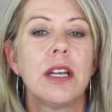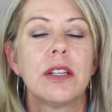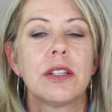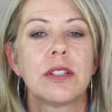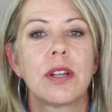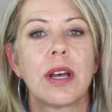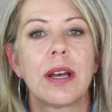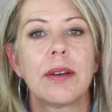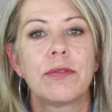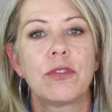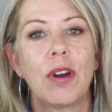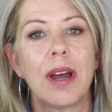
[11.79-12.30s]

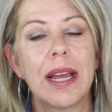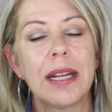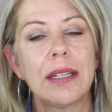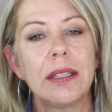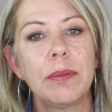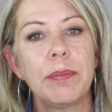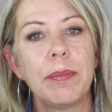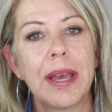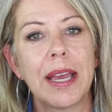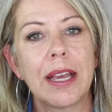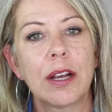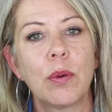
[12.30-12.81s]
So I've tried
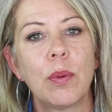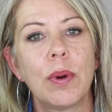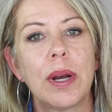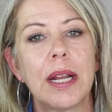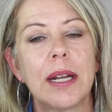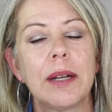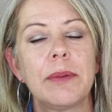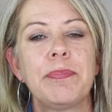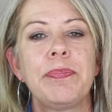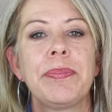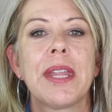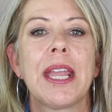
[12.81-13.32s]
the MAC
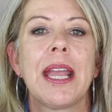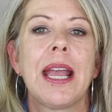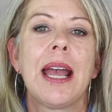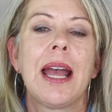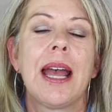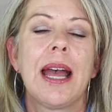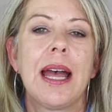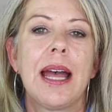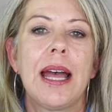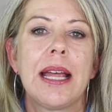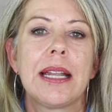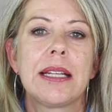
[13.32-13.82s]
one
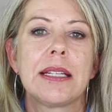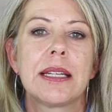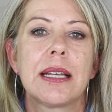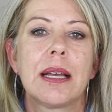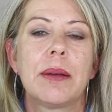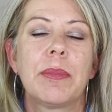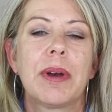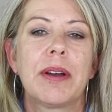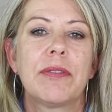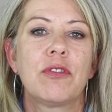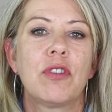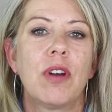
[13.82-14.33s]
and
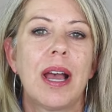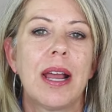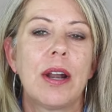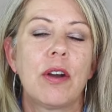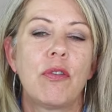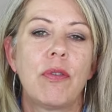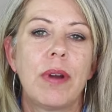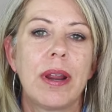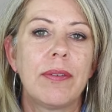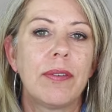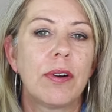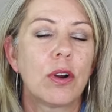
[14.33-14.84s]
um, I've tried
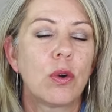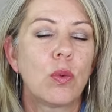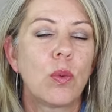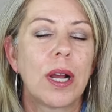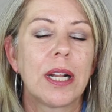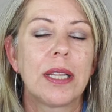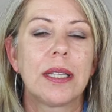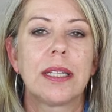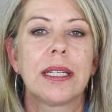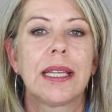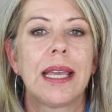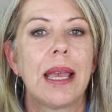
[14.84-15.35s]
a Revlon
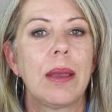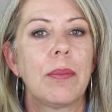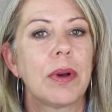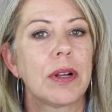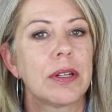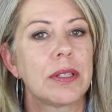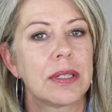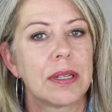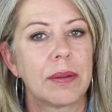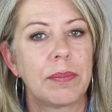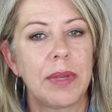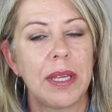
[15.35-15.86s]
one that came
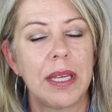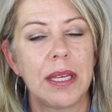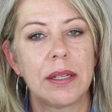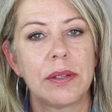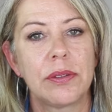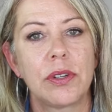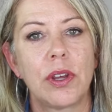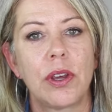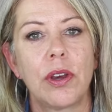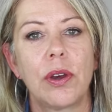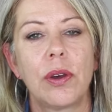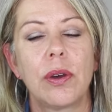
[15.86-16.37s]
out some
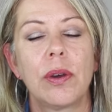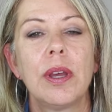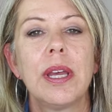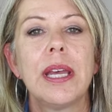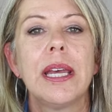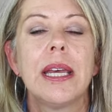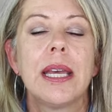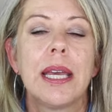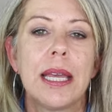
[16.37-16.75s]
years ago.